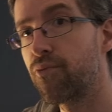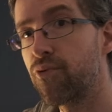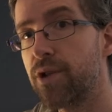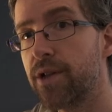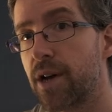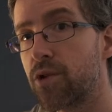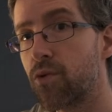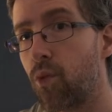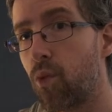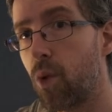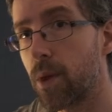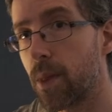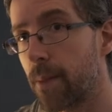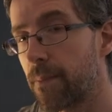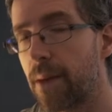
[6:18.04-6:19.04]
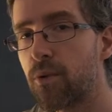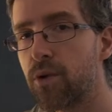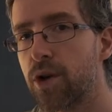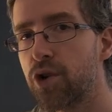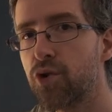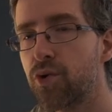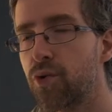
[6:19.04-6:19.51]
put it at 1. I'm
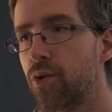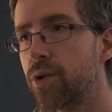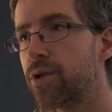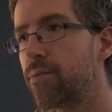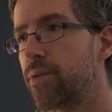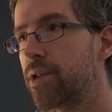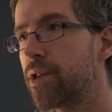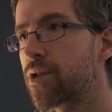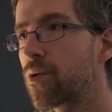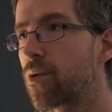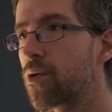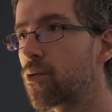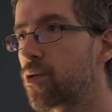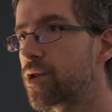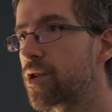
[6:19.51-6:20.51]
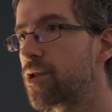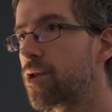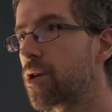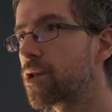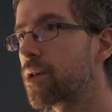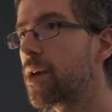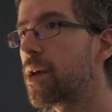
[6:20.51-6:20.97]
going to show you a little bit later on what it
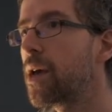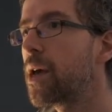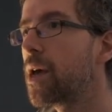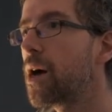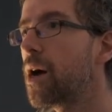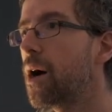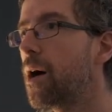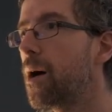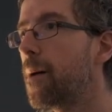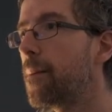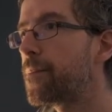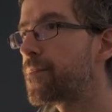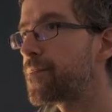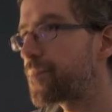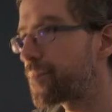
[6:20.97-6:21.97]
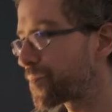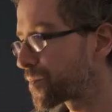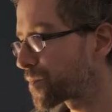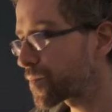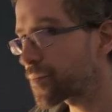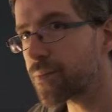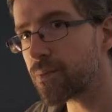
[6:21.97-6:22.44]
does. For
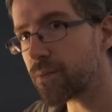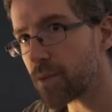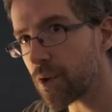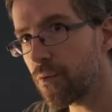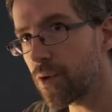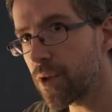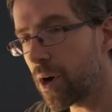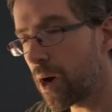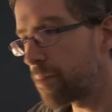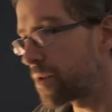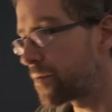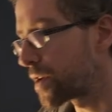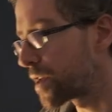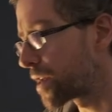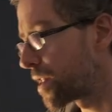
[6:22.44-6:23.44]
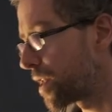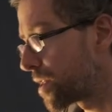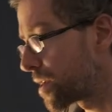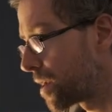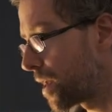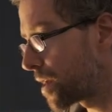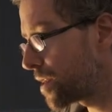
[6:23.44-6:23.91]
now I'm leaving
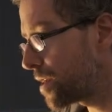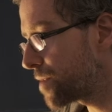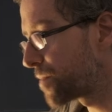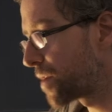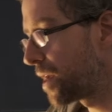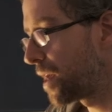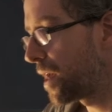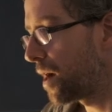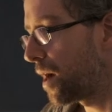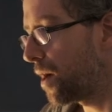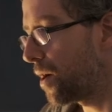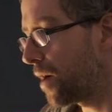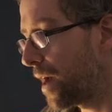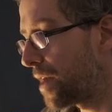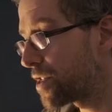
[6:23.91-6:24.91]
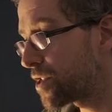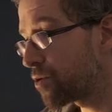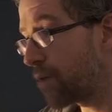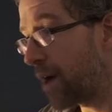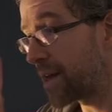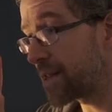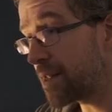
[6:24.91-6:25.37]
it like this. And
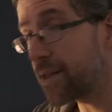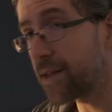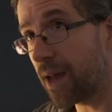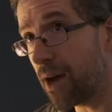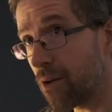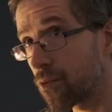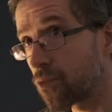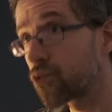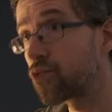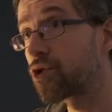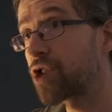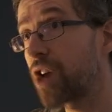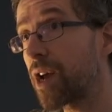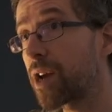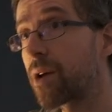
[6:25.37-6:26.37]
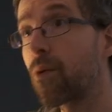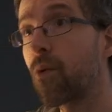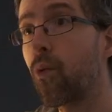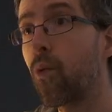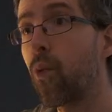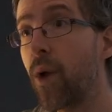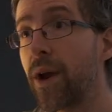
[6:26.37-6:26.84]
so I need now to check
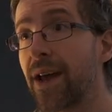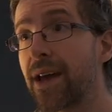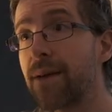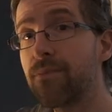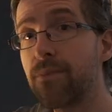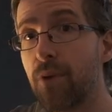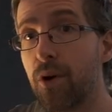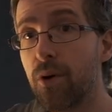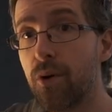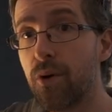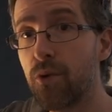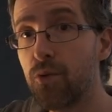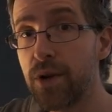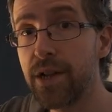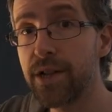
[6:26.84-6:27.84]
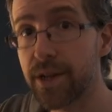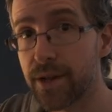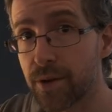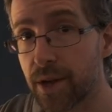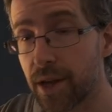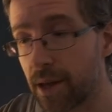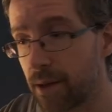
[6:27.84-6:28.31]
when I am releasing
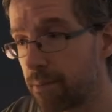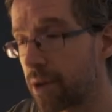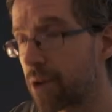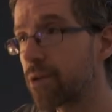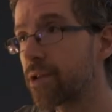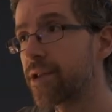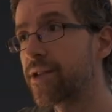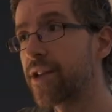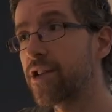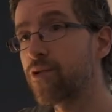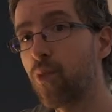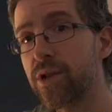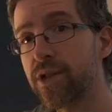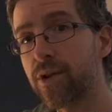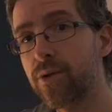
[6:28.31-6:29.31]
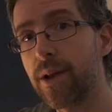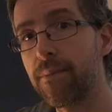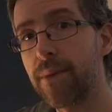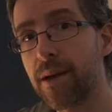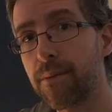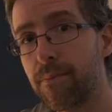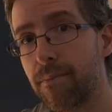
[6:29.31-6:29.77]
the key, because that's what's gonna
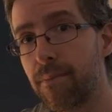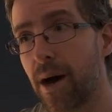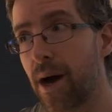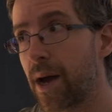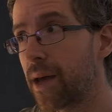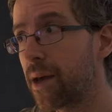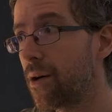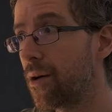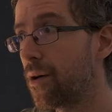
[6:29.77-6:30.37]
make my